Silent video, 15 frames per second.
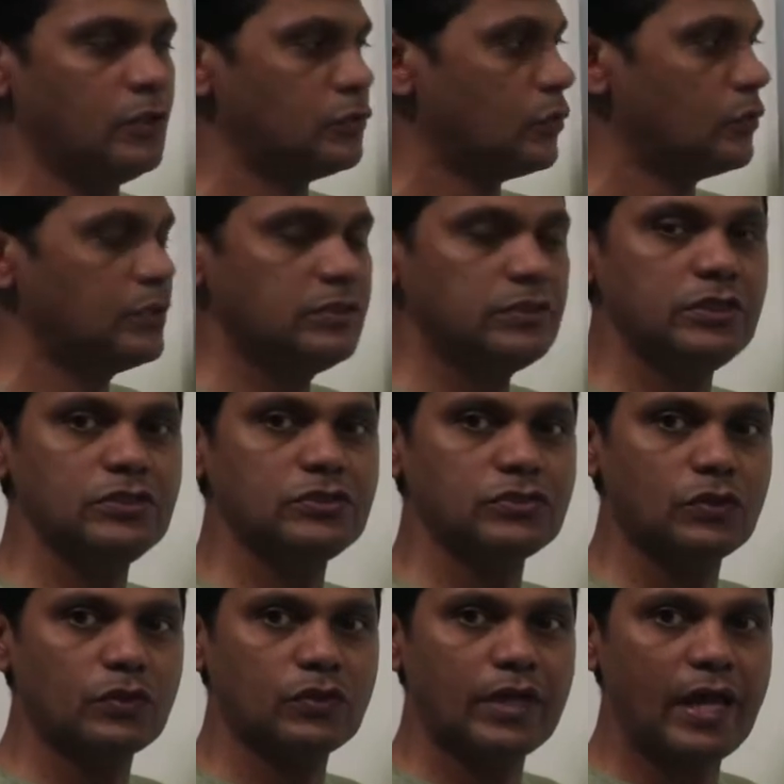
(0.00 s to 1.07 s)
So this is
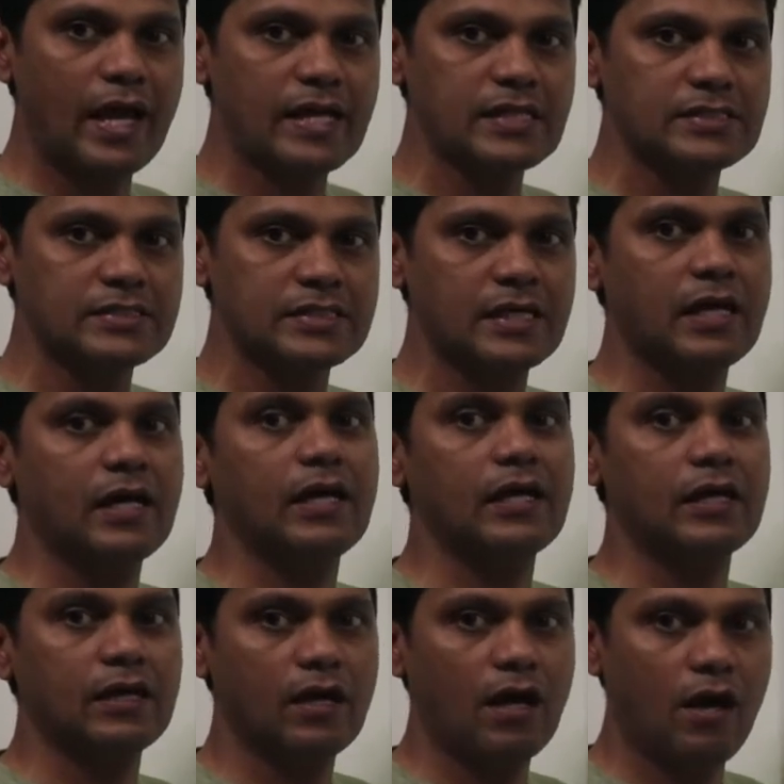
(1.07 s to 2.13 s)
known as
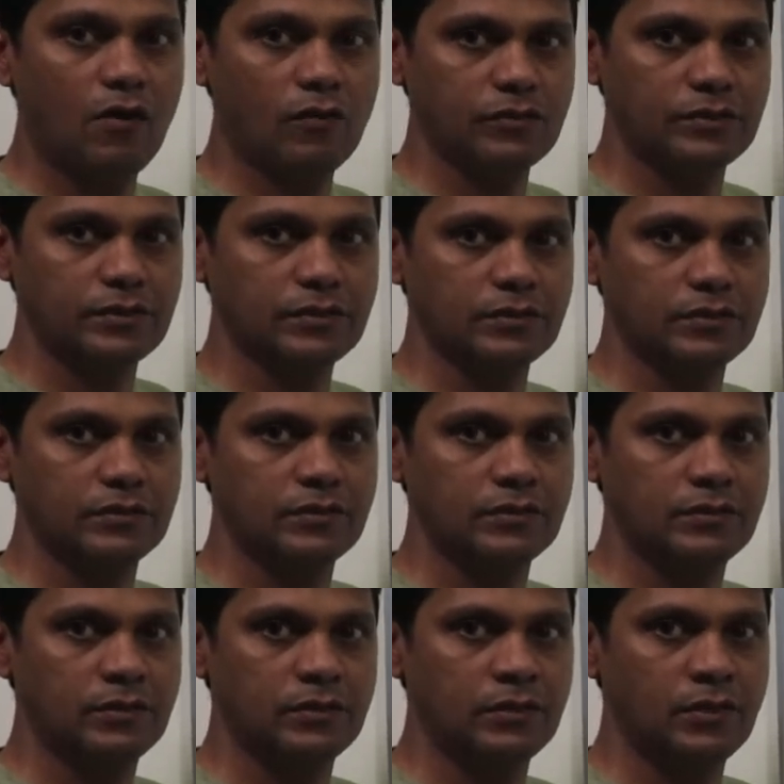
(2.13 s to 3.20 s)
account.
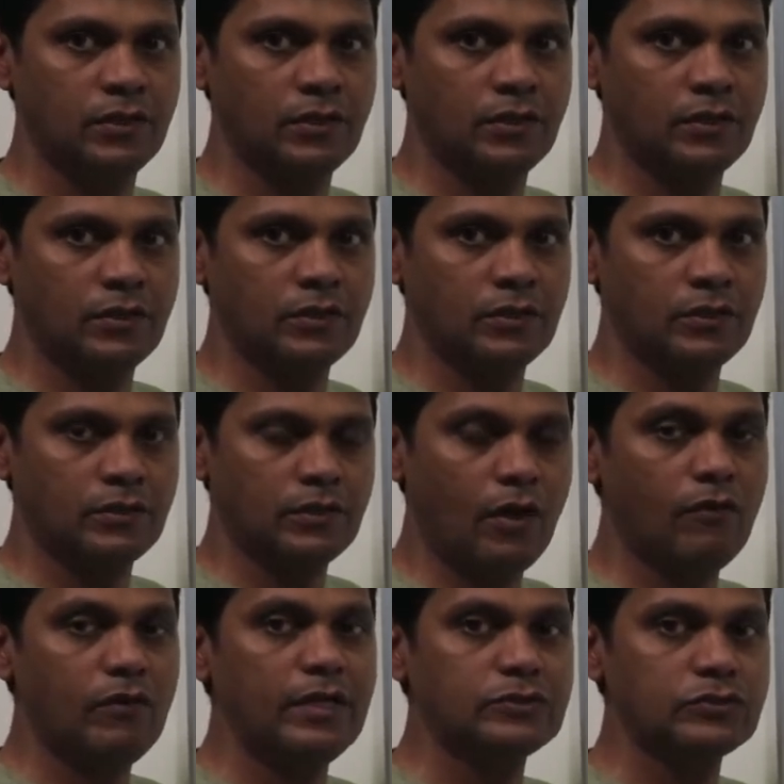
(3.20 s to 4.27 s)

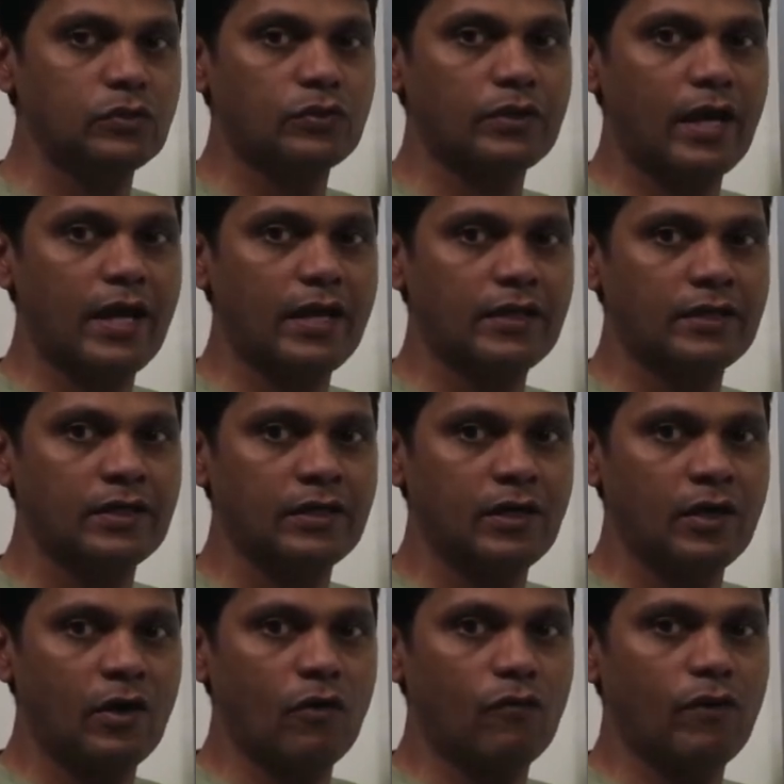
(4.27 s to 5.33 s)
Now let's look at
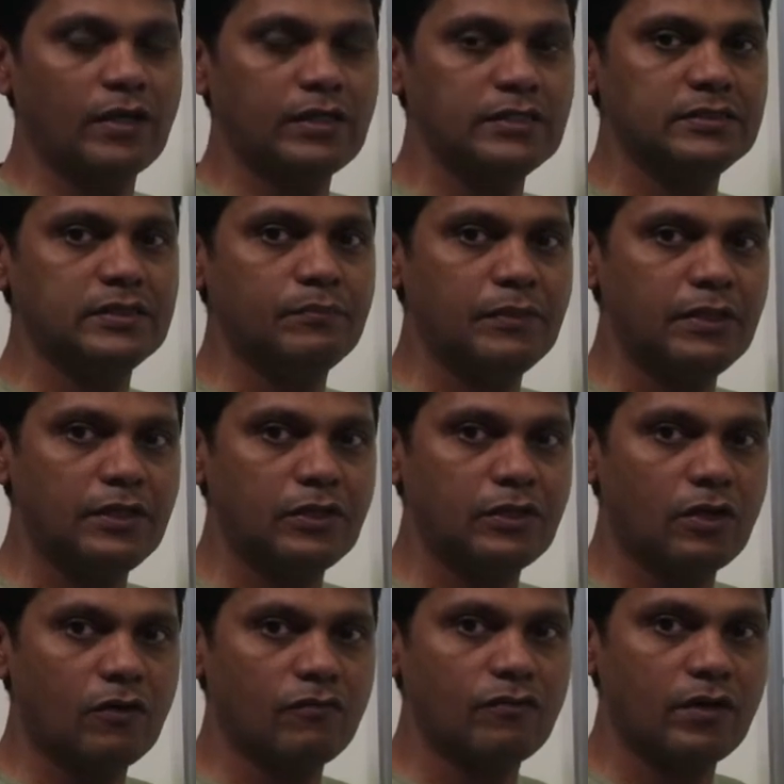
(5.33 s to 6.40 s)
what is the
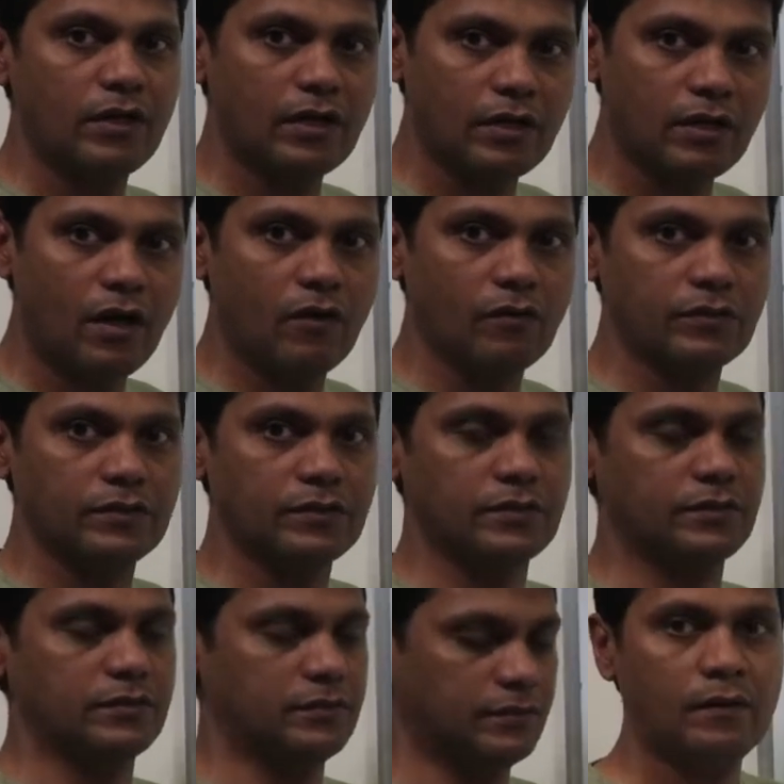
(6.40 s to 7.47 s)
meaning of account.
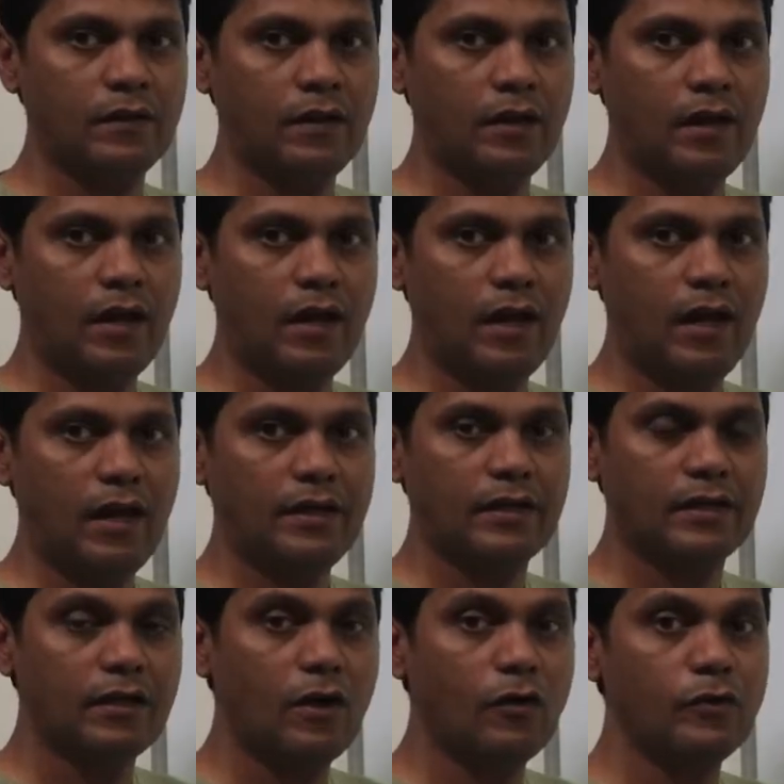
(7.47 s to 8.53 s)
An
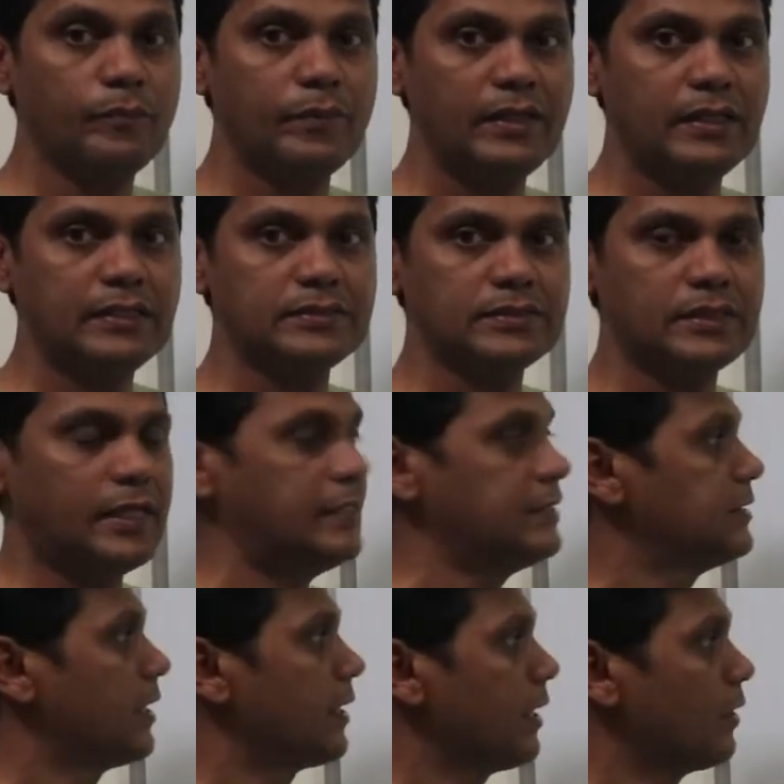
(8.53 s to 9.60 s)
account means
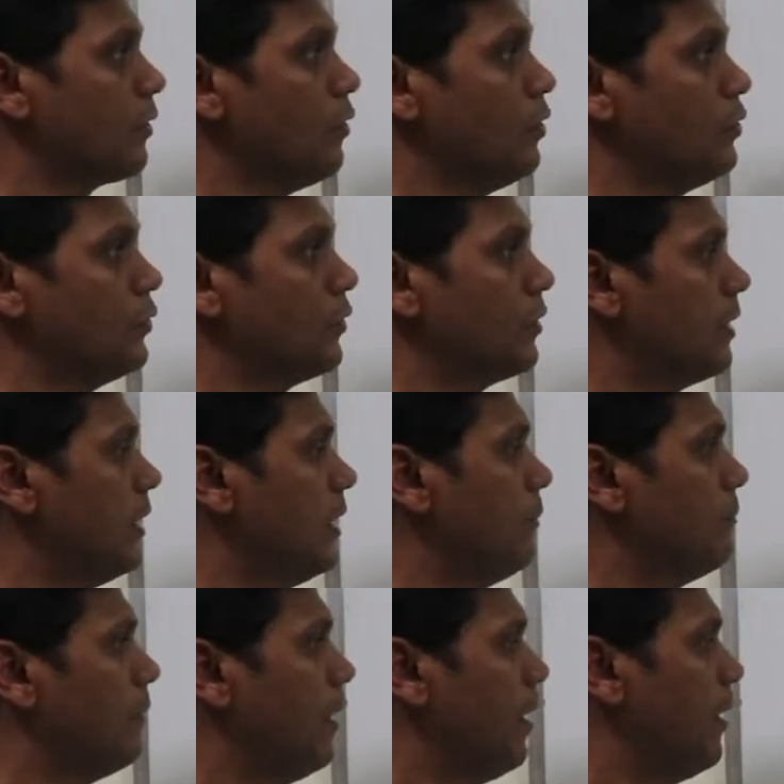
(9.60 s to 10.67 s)
it's a record to
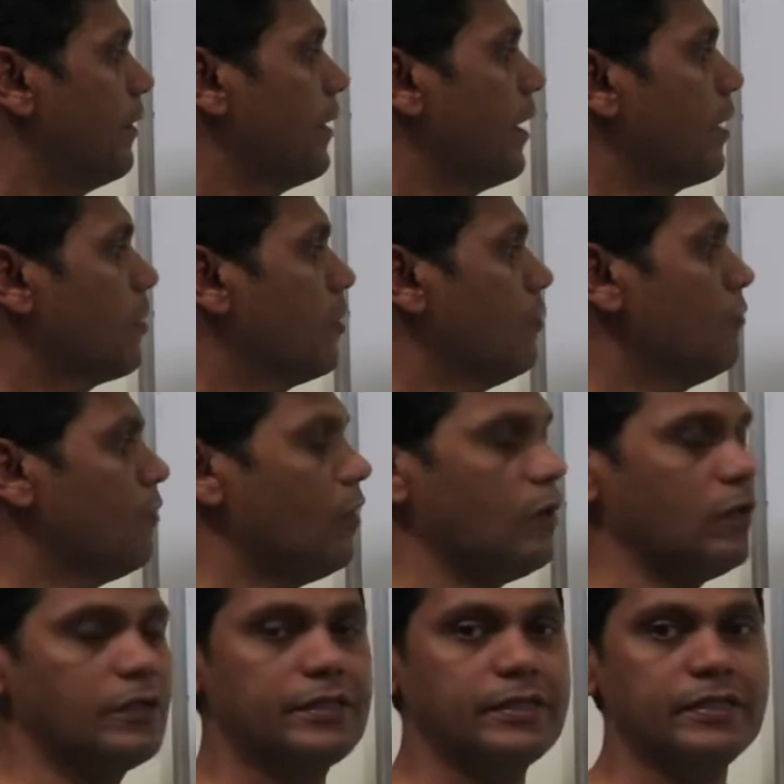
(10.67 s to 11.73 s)
keep track of
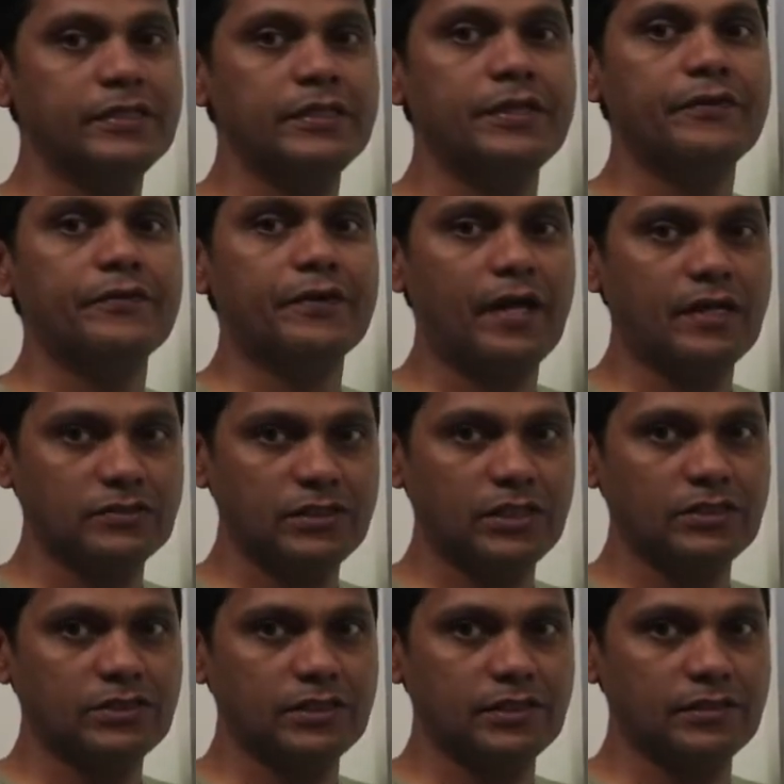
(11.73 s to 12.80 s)
all the
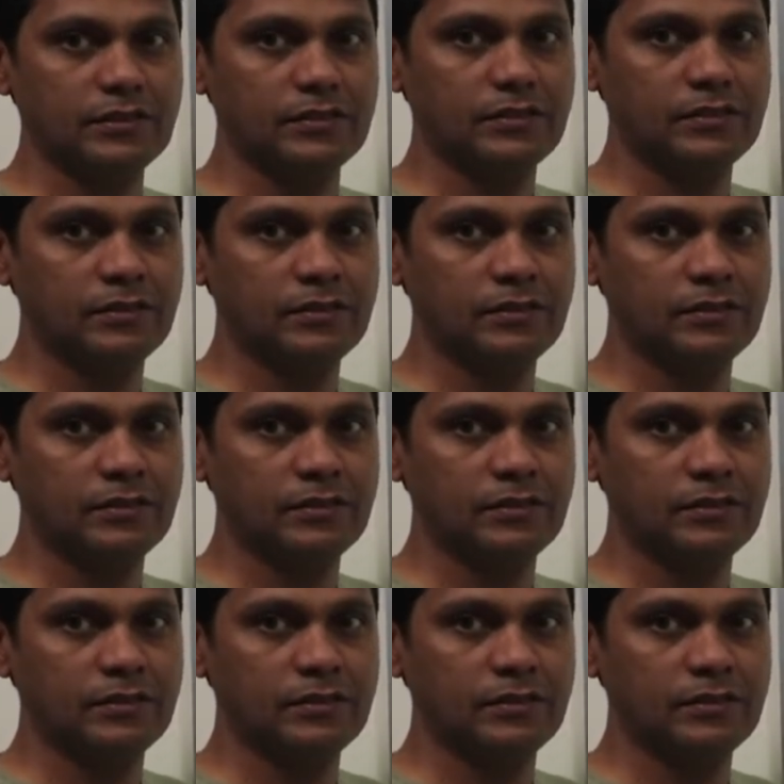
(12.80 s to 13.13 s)
transaction.